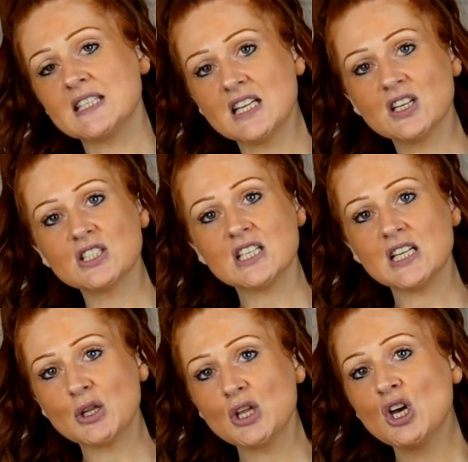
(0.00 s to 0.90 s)
and then
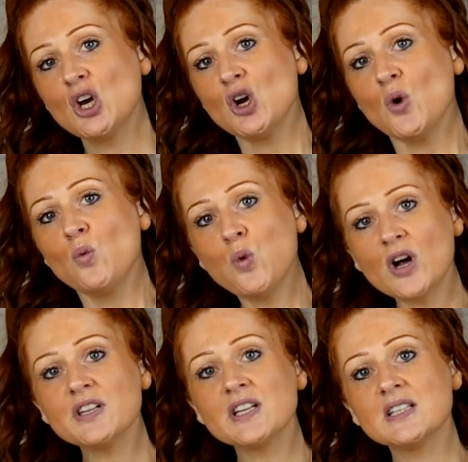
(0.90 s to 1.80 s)
underneath
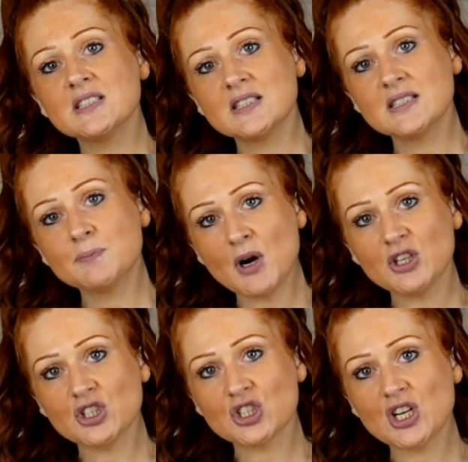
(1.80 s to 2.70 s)
one
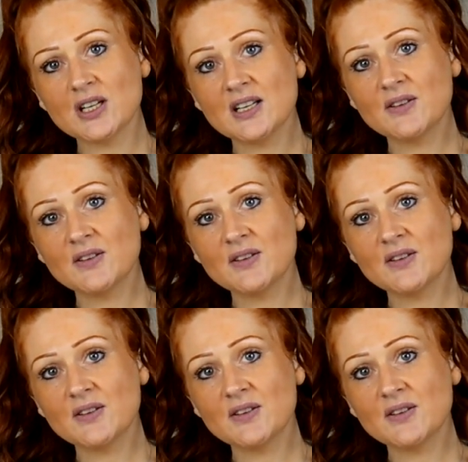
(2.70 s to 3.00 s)
sponge